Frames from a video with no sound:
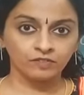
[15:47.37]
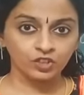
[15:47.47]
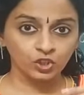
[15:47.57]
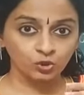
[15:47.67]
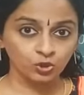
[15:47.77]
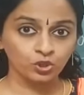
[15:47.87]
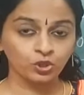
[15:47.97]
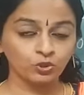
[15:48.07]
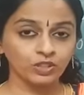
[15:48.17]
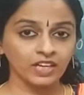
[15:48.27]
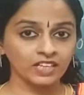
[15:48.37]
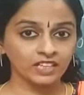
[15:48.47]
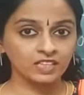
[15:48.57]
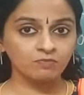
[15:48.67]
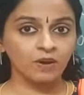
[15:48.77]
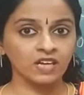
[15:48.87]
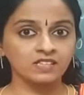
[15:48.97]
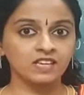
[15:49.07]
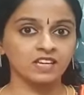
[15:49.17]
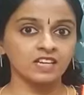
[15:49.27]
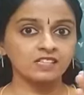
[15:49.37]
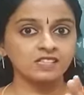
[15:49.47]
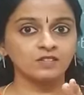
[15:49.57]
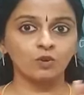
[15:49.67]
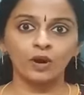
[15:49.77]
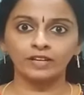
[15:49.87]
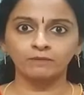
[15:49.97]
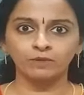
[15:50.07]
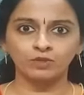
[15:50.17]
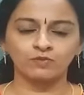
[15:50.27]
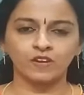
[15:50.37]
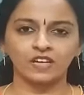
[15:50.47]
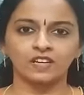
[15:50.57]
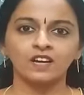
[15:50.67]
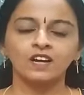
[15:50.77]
you should know that in the space there is no atmosphere.